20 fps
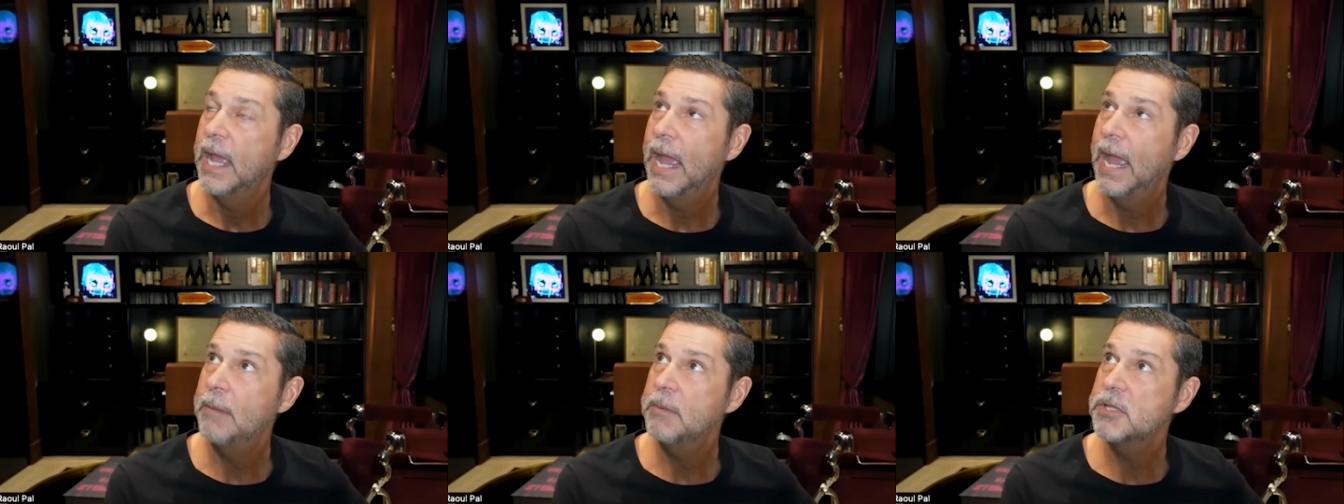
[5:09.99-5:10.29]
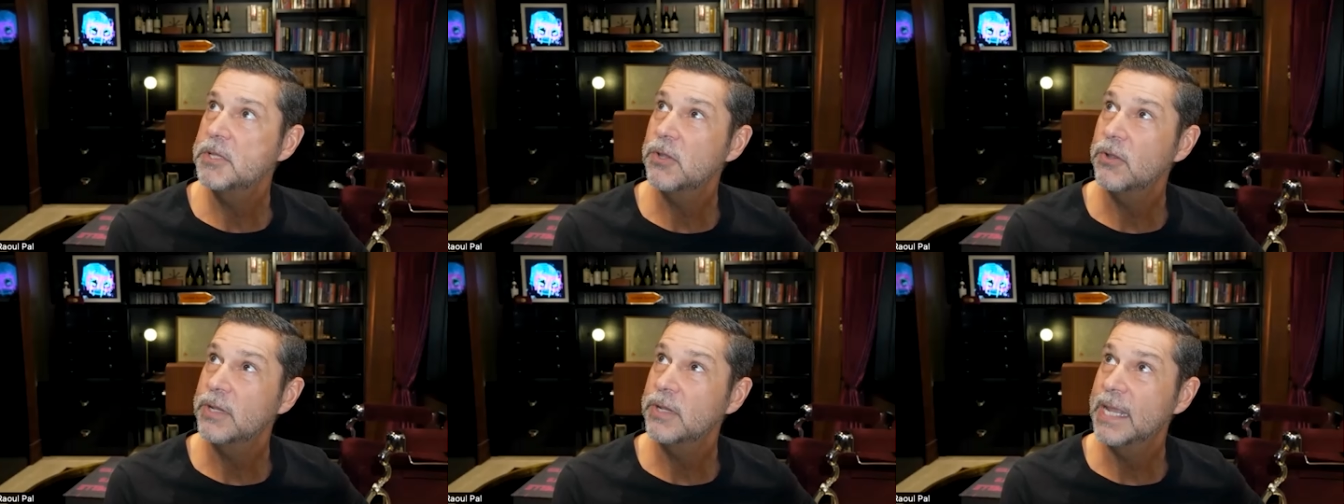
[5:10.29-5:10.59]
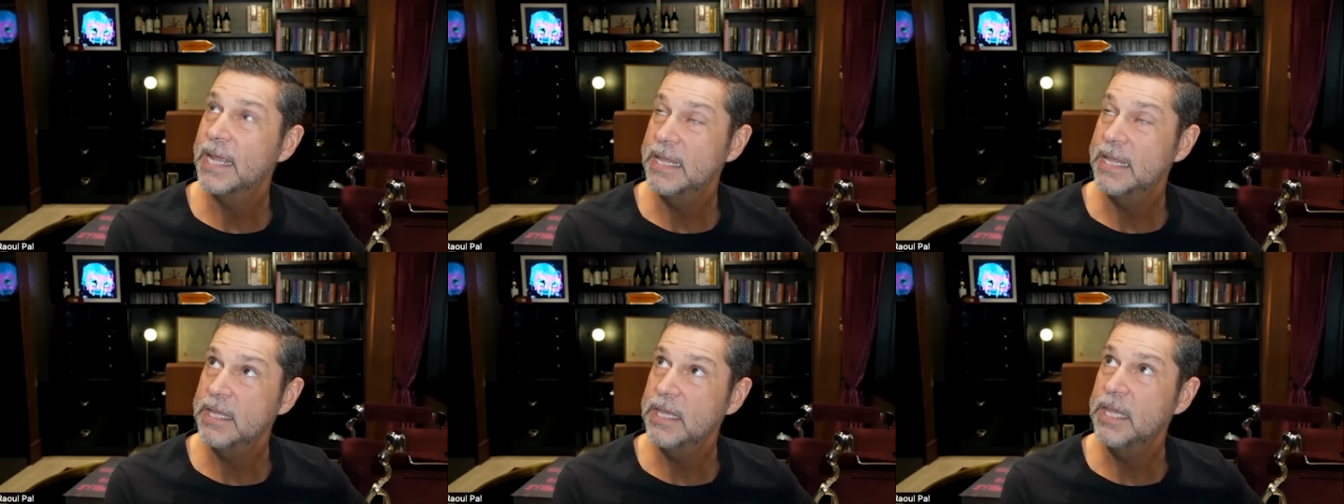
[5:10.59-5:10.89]
Amazon
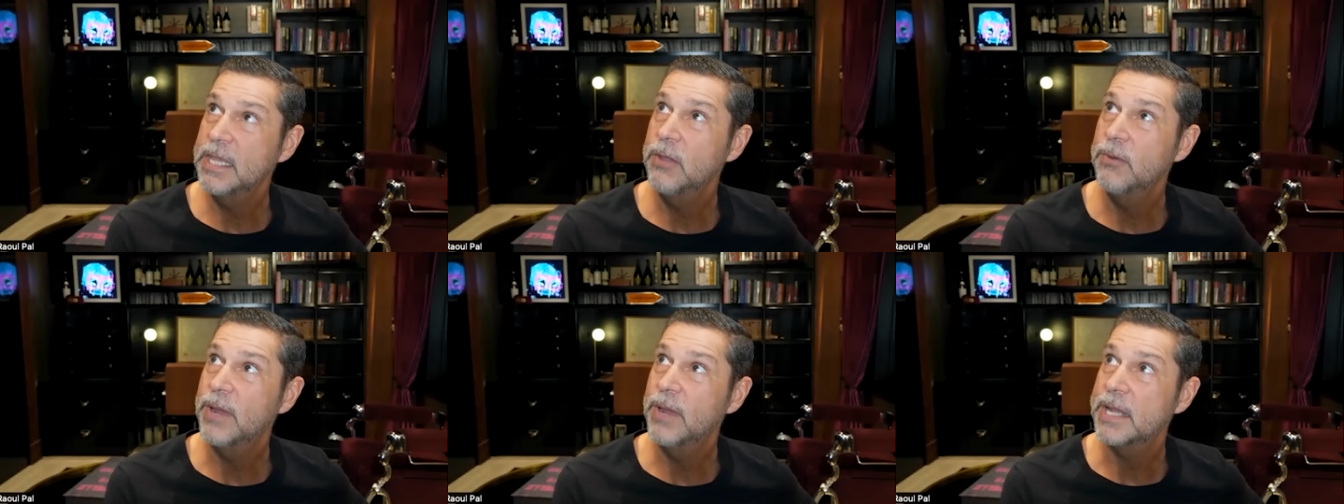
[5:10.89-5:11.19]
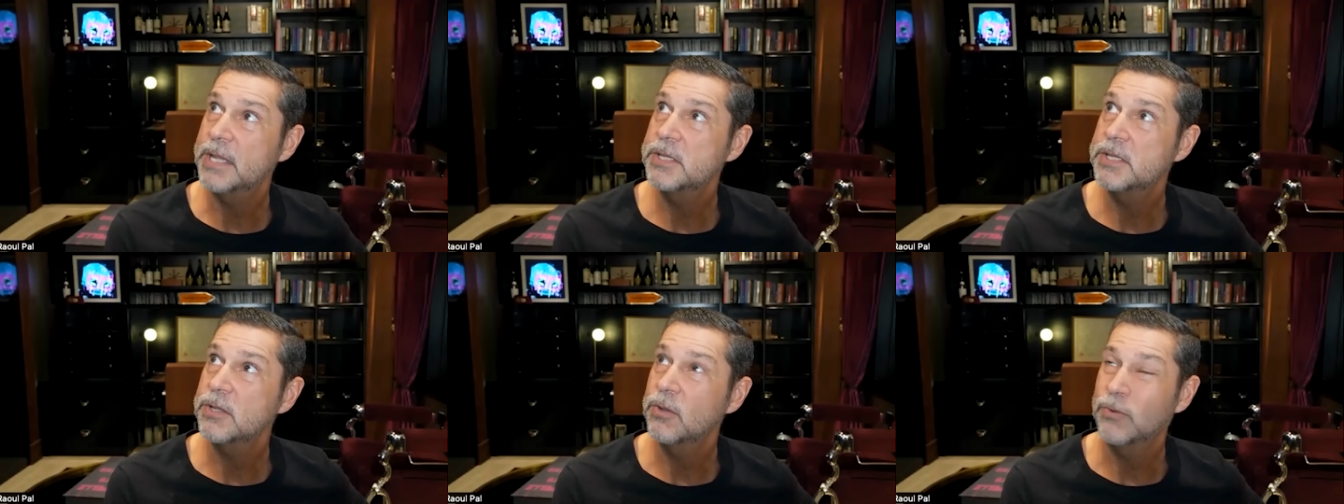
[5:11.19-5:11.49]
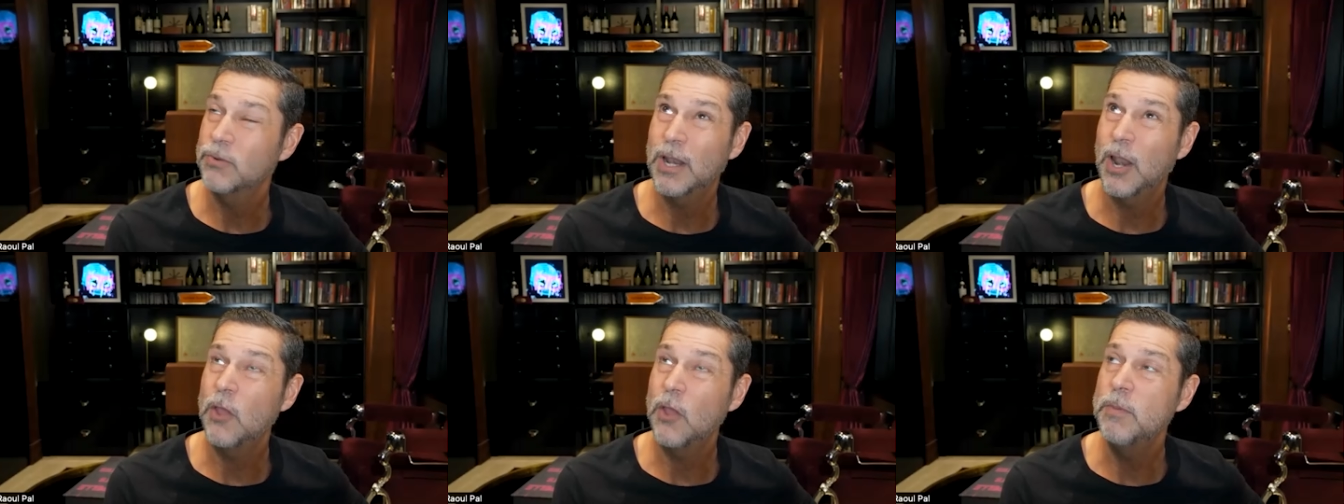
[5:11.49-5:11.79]
in the US or
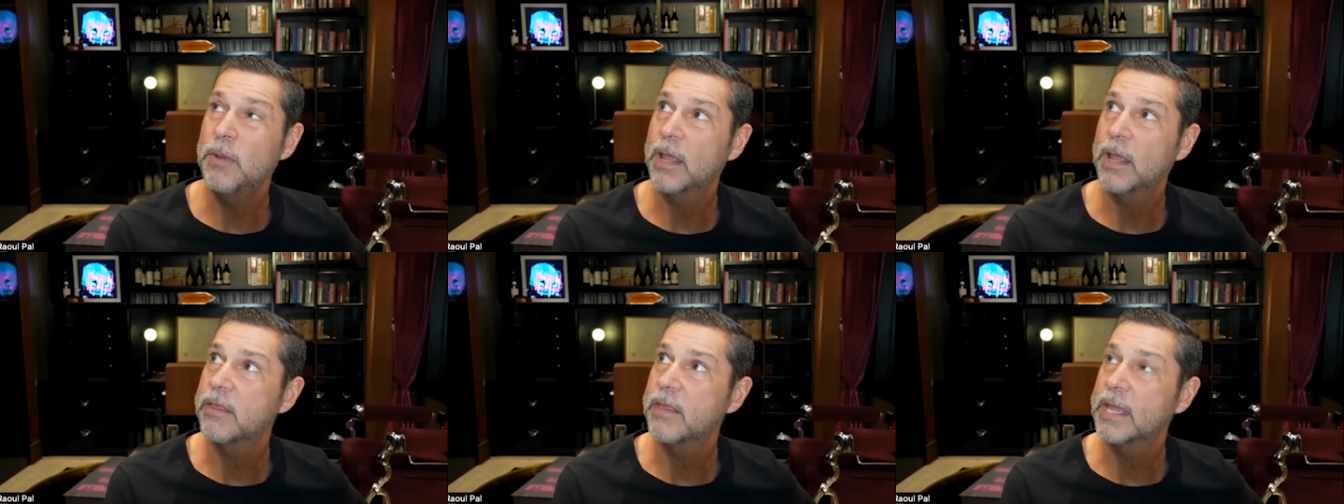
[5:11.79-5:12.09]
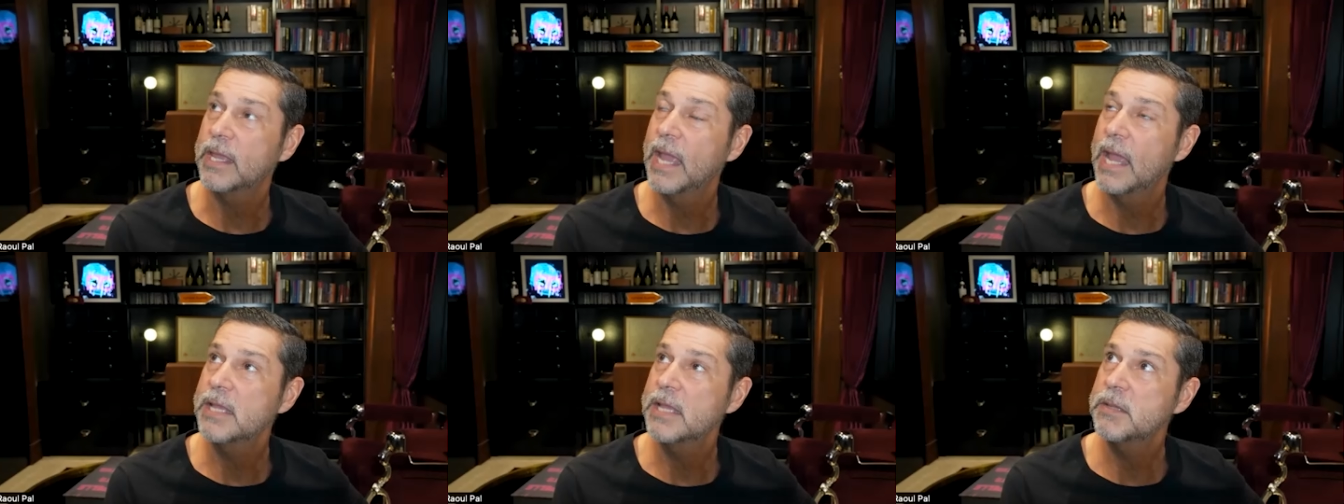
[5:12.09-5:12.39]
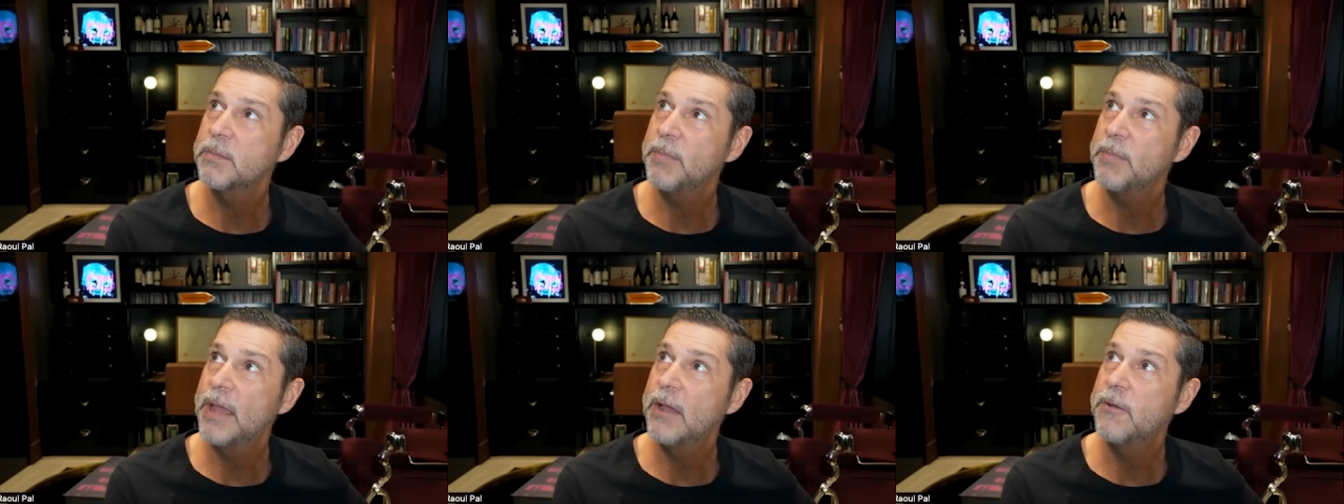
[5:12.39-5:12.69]
globally, I think, has
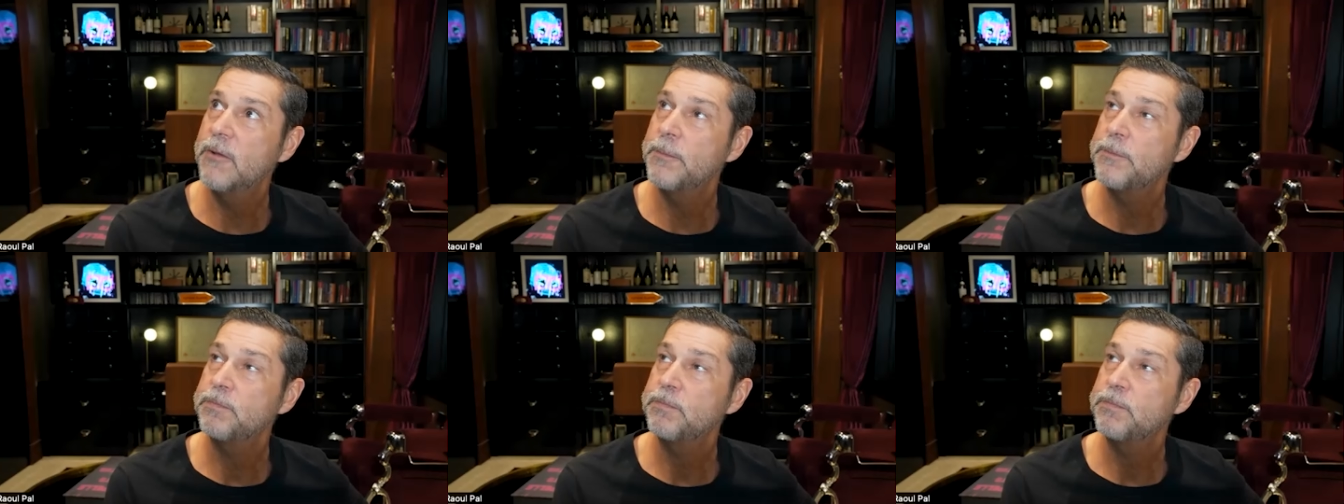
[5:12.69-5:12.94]
about,